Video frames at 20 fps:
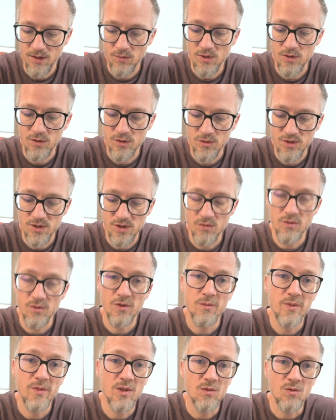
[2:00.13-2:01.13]
use it with
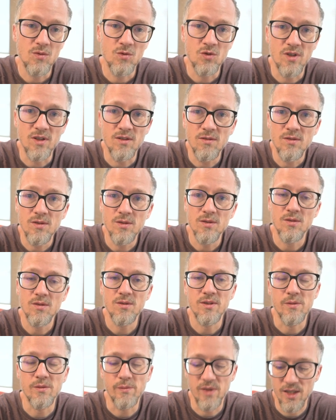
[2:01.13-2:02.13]
me to travel, you know, on
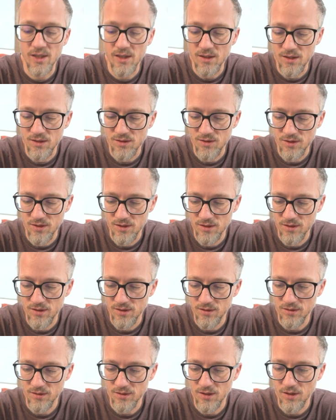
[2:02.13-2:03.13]
the plane and see,
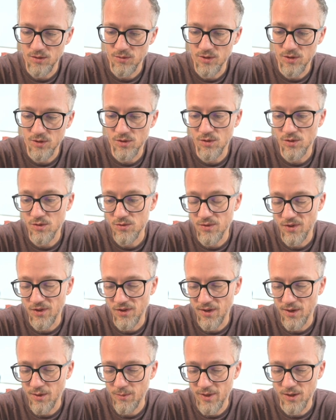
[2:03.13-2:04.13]
you know, how it goes with the
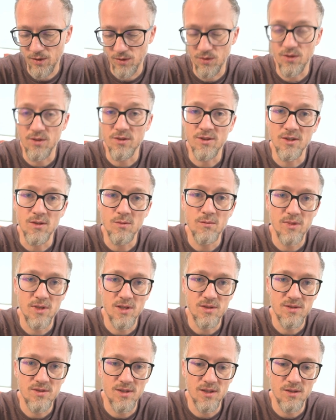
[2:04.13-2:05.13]
iPad 13
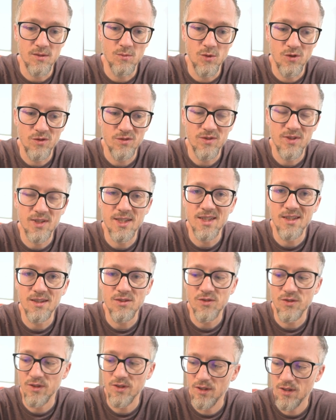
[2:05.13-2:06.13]
plus that MOFT
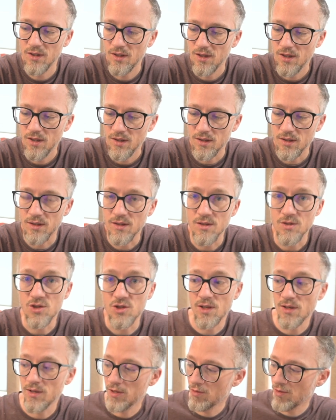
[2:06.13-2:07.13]
case. In
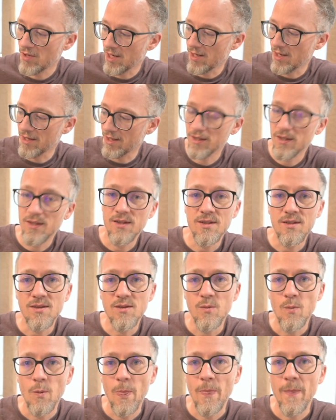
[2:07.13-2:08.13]
general, I like it.
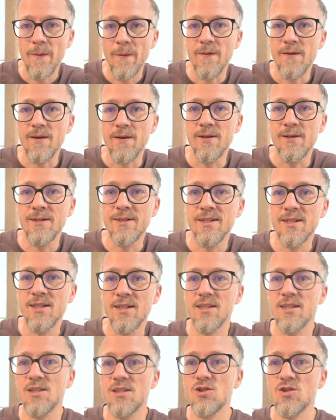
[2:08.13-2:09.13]
In
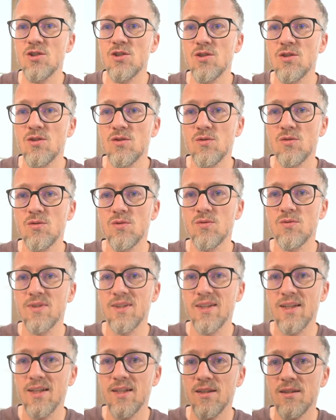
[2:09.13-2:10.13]
addition to
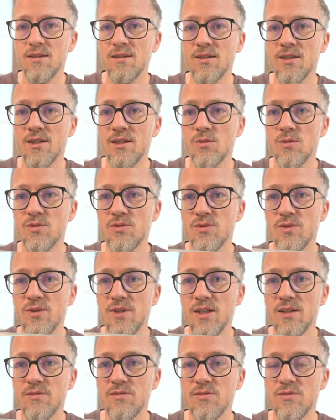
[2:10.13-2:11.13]
that, I also
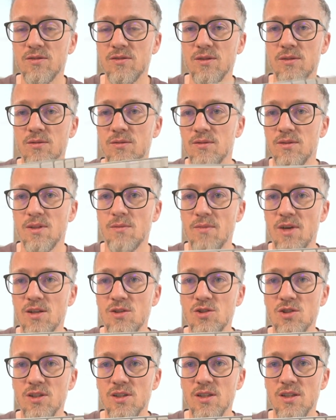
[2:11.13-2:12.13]
have, you know, the
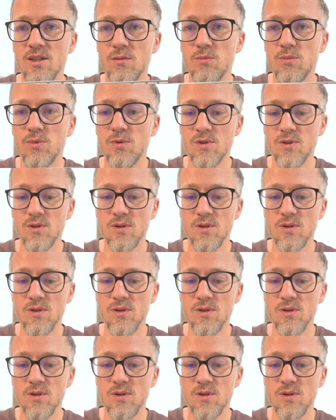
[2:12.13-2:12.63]
Magic Keyboard,